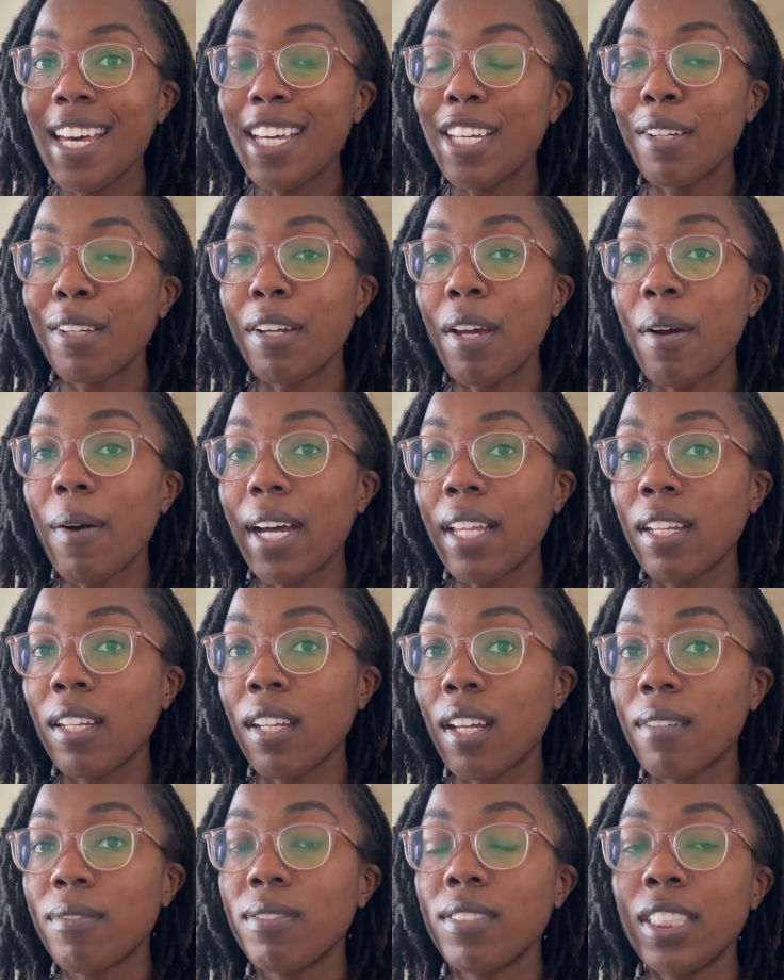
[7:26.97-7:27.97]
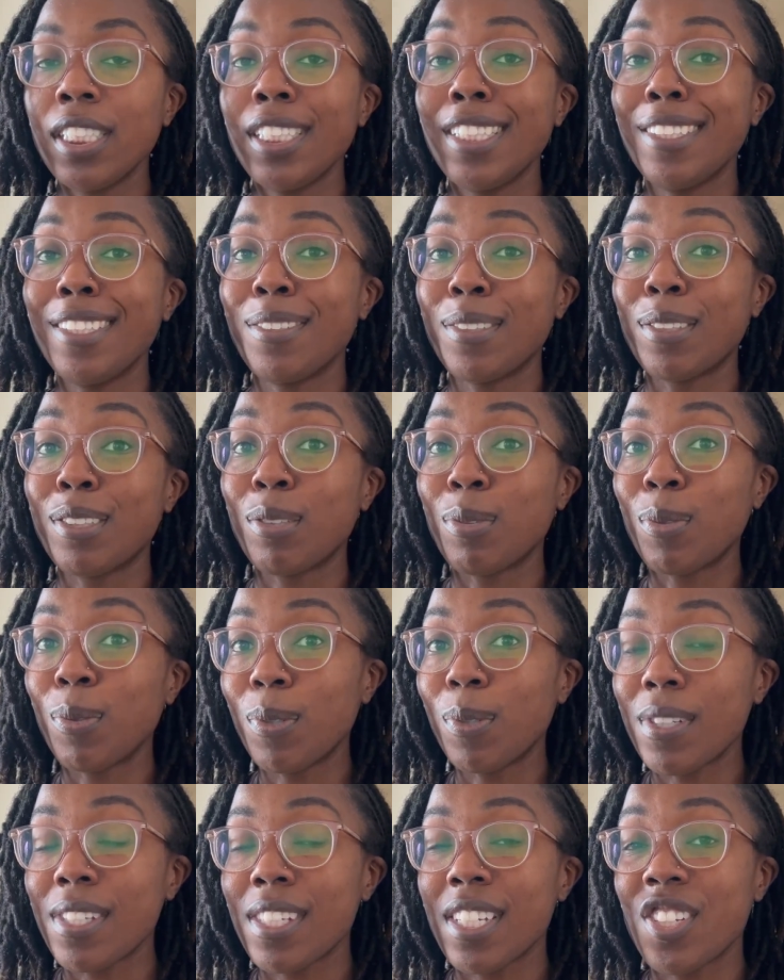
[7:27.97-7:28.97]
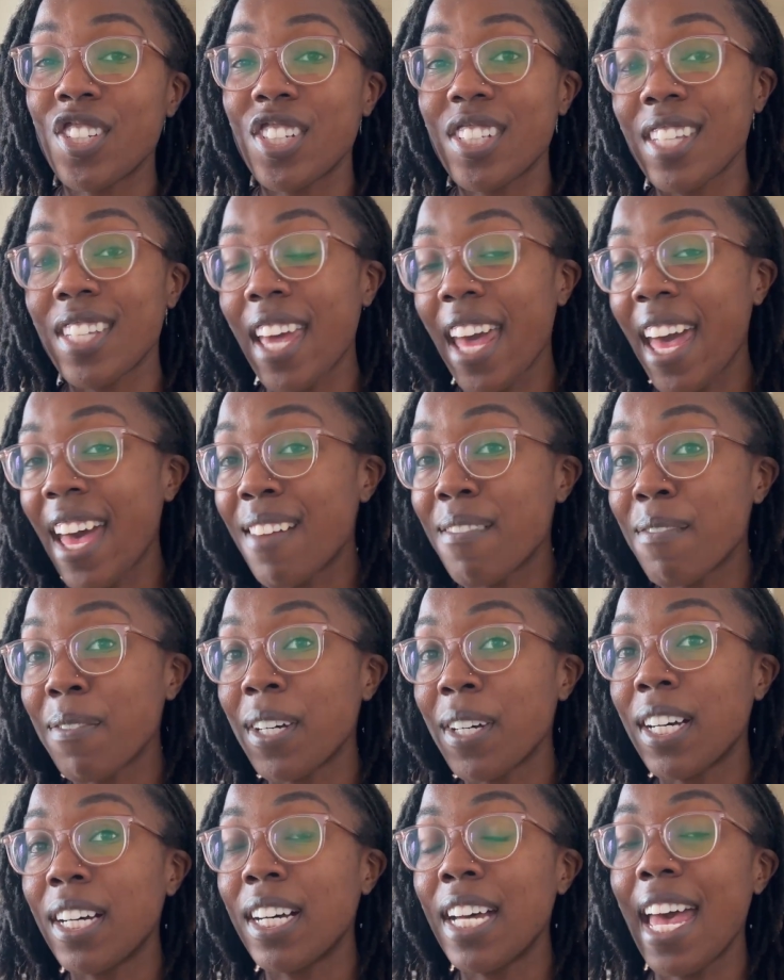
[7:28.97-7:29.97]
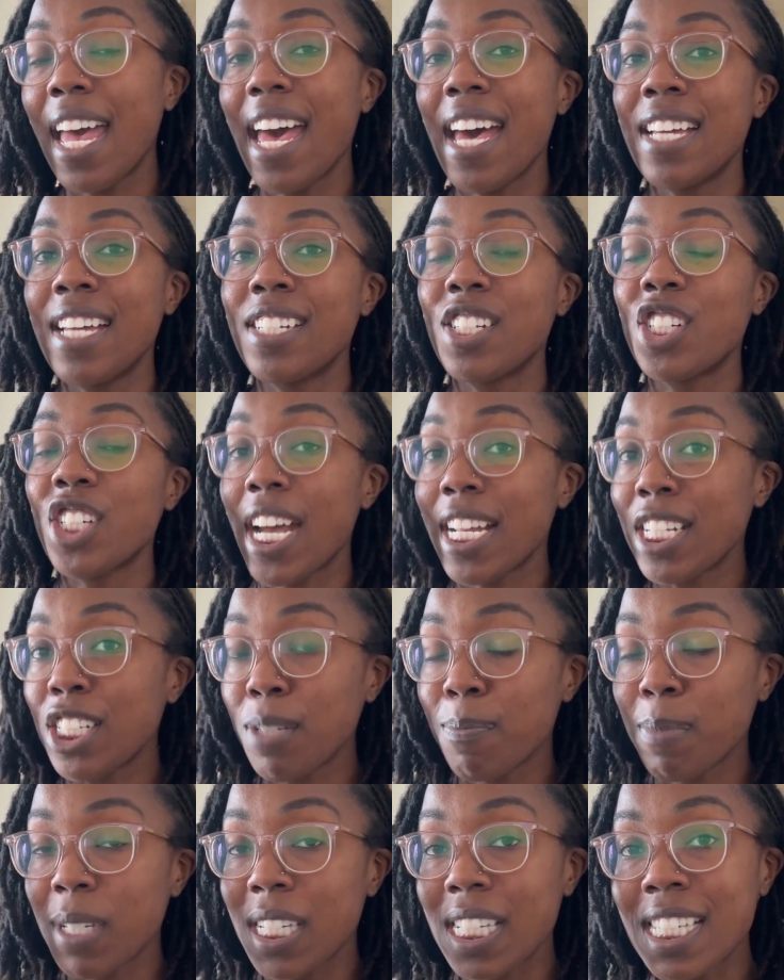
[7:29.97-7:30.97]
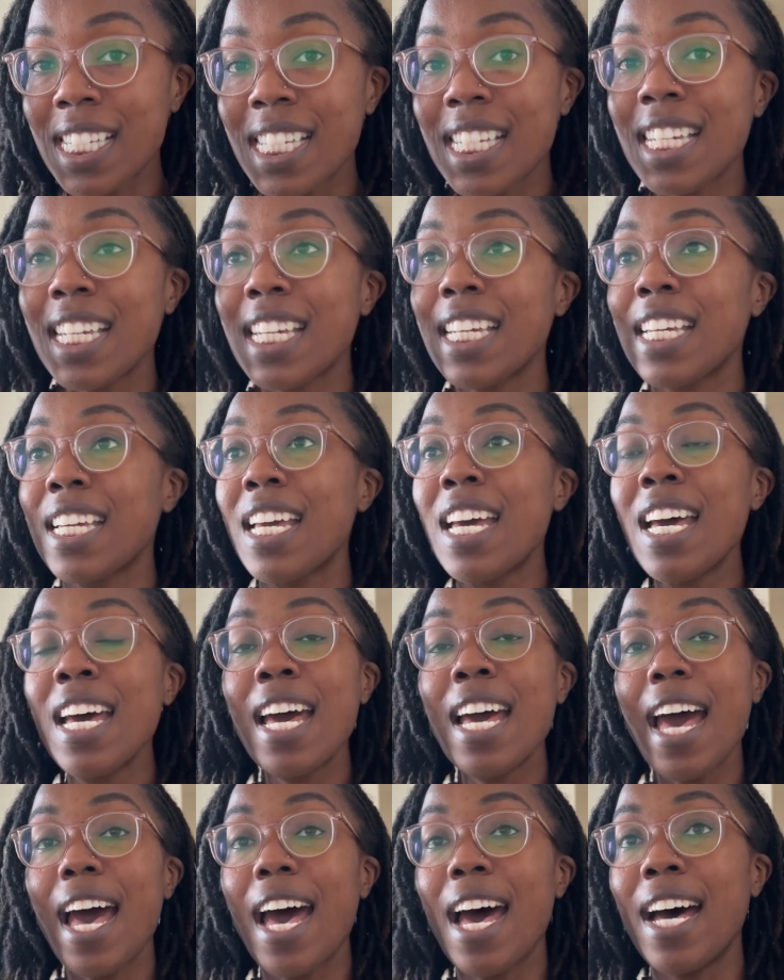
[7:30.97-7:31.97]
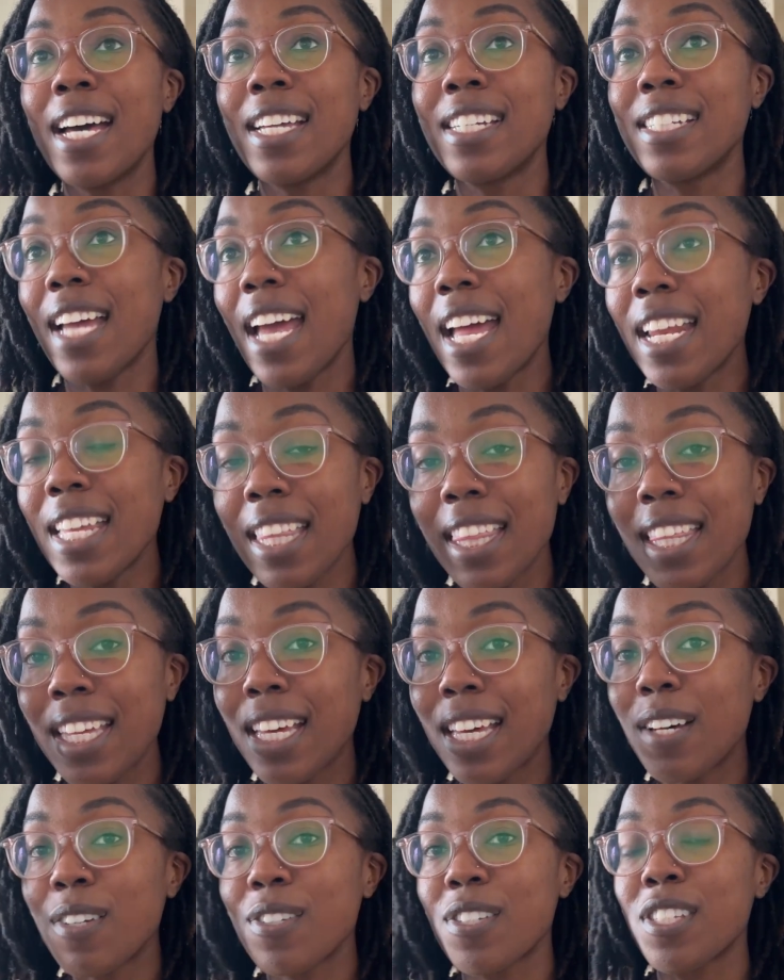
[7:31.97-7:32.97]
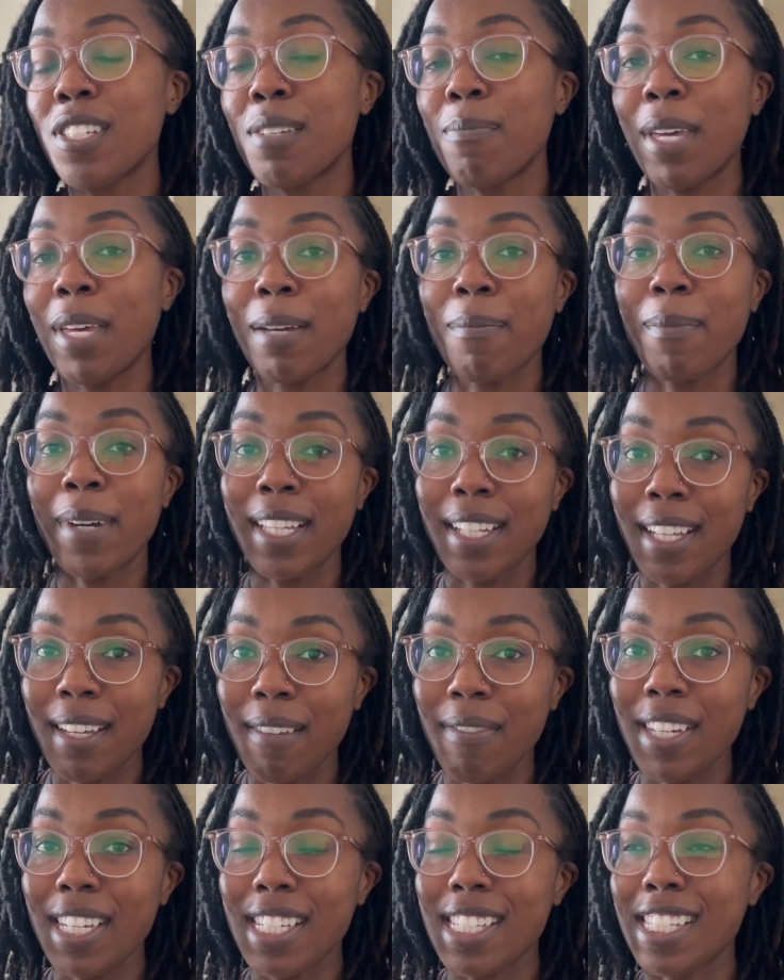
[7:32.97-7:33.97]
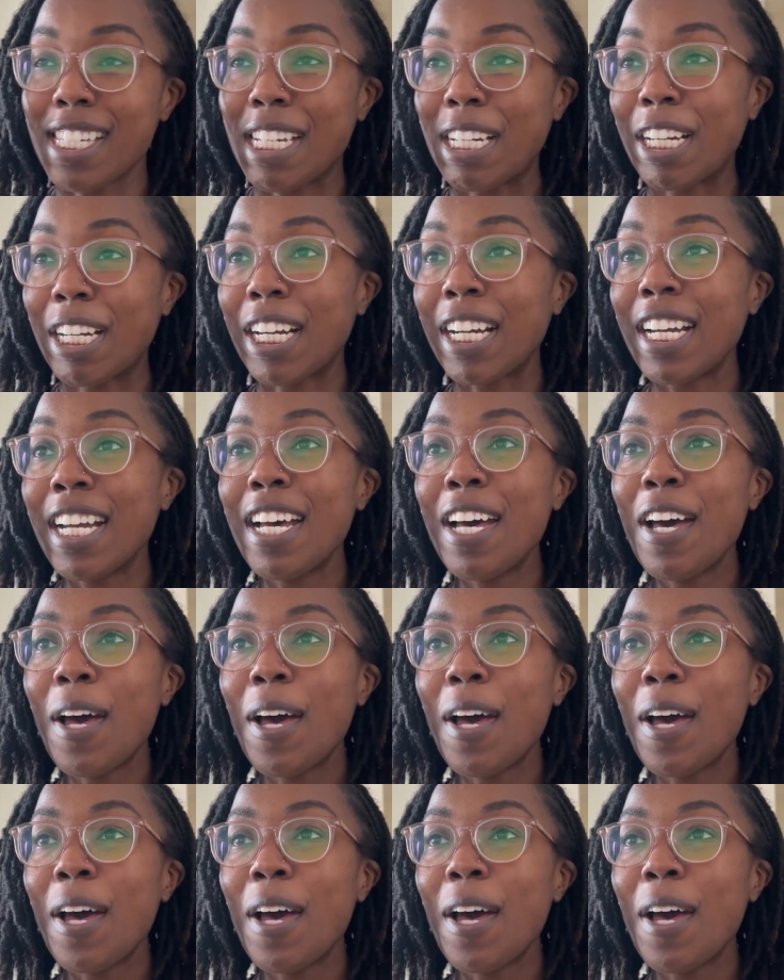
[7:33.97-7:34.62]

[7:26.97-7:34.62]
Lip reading: you know I love to use tools such as Canva and ChatGPT and anything else to make my life easier.